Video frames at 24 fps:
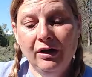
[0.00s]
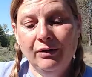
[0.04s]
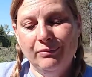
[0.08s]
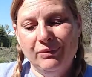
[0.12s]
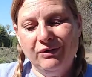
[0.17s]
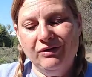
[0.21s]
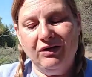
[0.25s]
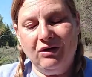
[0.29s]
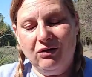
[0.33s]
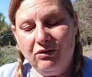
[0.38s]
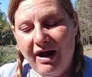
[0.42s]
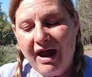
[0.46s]

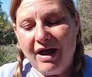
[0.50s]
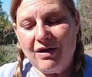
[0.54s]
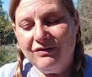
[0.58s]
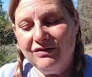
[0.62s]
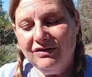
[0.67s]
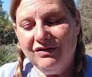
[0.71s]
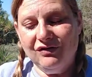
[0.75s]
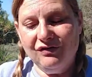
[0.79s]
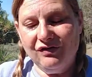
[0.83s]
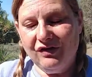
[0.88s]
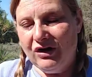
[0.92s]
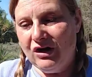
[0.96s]
but the ground
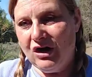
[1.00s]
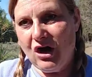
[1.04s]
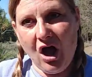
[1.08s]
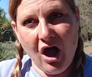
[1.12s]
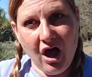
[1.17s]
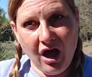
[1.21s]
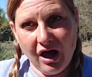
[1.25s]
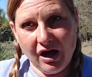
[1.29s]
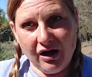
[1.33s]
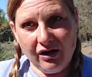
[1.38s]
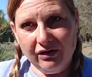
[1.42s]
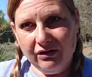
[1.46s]
is very
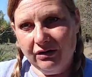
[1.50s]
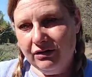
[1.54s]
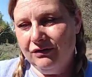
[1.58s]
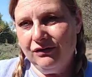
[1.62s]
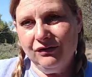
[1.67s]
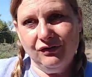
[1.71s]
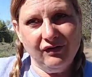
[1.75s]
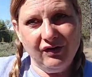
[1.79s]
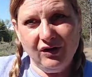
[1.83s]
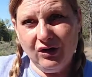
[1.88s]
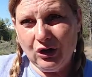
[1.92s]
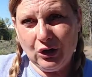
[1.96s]
hard and
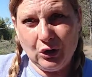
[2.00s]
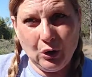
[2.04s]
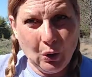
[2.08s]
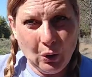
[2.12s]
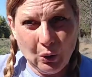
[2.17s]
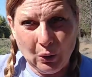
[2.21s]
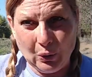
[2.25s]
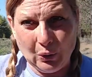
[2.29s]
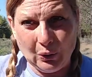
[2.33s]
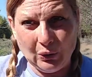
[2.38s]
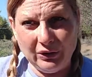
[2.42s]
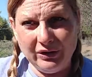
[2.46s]
is very
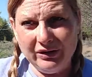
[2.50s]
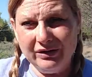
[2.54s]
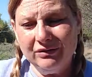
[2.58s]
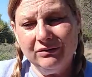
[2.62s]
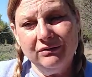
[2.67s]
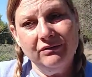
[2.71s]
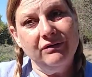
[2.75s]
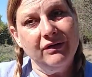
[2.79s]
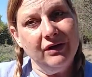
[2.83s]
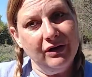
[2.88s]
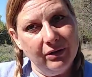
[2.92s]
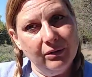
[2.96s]
cold,
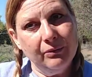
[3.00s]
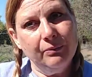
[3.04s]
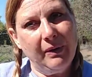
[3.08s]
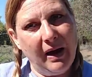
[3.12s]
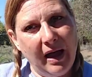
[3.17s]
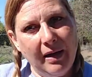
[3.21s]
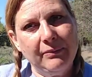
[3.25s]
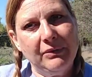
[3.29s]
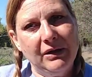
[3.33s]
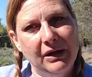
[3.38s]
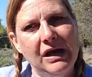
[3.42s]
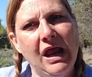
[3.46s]
and they're
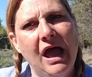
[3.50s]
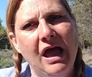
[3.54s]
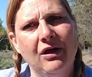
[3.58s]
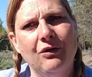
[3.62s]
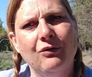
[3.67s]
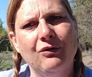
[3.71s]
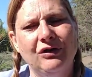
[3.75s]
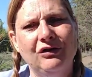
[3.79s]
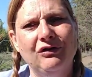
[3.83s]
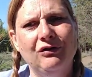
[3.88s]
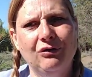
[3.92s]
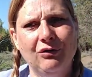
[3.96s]
probably not
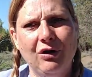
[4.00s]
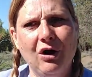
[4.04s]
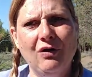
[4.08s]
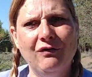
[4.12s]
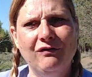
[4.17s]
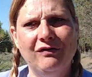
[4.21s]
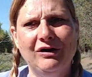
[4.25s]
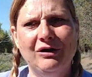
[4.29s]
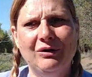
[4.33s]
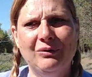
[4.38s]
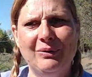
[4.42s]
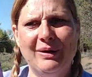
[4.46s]
going to grow
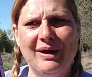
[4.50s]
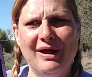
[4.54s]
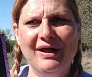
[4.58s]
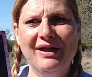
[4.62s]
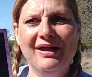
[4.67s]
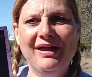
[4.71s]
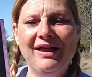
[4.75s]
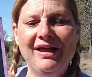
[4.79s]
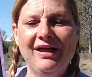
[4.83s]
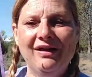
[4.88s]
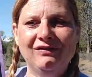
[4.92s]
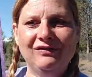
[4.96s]
very well.
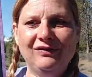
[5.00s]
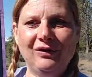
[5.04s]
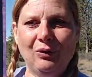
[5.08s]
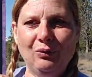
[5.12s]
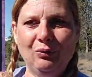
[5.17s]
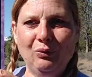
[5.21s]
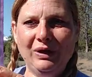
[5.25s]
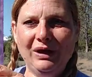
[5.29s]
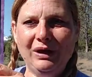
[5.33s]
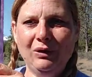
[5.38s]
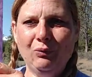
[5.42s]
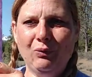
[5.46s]
So
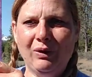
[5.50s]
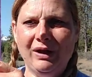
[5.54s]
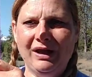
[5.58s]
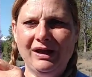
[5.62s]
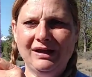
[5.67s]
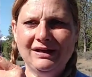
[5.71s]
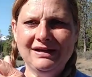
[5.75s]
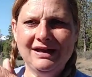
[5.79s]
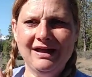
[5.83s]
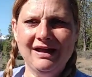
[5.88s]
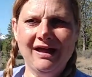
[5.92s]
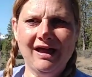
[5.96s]
we
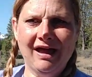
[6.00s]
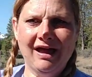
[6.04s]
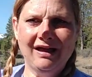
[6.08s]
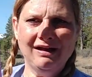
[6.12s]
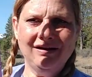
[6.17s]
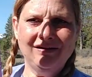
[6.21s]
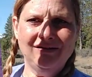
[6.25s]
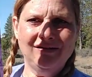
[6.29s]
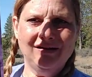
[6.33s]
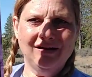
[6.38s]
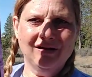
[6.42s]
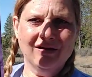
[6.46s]
wait
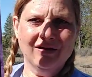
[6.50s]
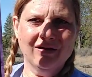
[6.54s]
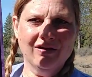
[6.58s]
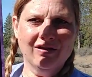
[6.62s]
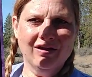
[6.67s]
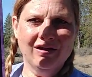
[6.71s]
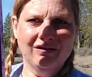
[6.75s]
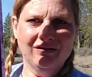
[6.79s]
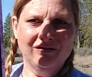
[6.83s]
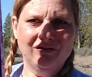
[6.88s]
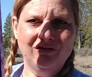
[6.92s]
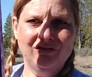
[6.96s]
until
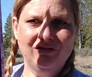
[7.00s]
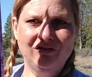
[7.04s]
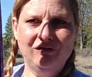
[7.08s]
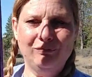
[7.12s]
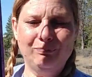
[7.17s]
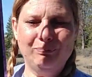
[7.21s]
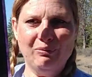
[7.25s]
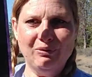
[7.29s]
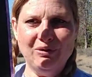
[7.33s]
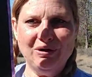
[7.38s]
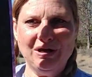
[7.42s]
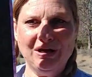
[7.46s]

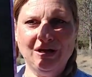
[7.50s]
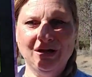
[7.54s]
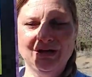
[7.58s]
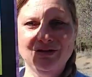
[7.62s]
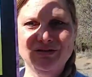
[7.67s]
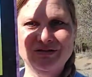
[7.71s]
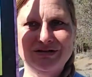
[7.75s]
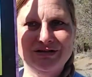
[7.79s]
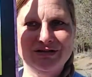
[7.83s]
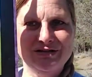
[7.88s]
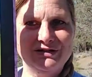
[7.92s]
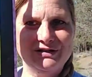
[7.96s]

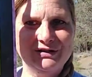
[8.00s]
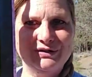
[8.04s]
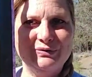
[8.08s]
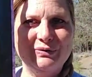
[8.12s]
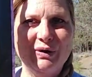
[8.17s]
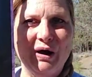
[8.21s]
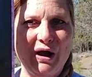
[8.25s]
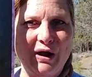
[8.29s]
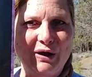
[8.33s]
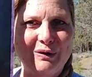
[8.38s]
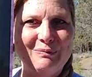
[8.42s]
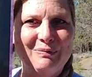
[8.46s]
spring to do
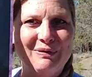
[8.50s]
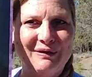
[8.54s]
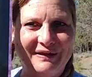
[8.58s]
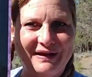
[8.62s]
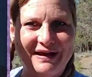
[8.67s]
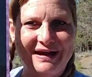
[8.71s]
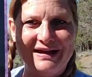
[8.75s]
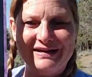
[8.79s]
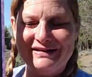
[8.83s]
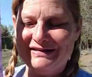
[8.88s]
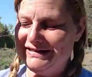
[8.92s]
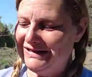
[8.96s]
our
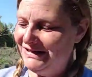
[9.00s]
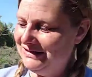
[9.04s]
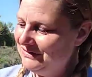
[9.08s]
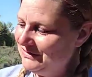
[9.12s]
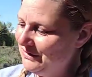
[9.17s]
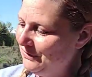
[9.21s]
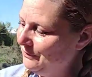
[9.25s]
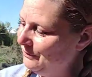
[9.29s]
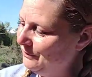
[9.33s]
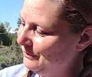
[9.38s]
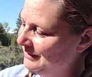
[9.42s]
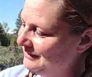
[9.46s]
planting,
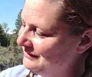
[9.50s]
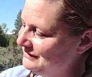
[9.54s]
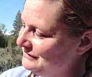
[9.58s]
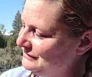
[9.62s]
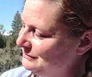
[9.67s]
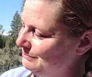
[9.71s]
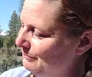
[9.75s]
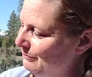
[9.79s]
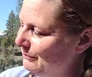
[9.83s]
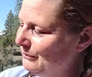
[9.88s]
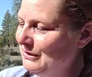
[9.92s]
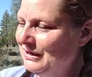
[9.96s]
don't we?
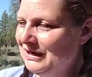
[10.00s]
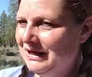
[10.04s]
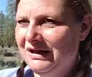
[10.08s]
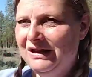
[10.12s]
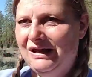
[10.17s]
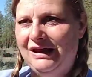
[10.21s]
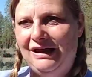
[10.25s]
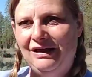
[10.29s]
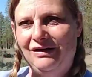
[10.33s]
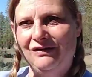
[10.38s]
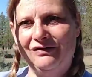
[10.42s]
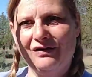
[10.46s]
Spring
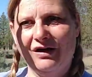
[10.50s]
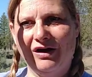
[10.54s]
is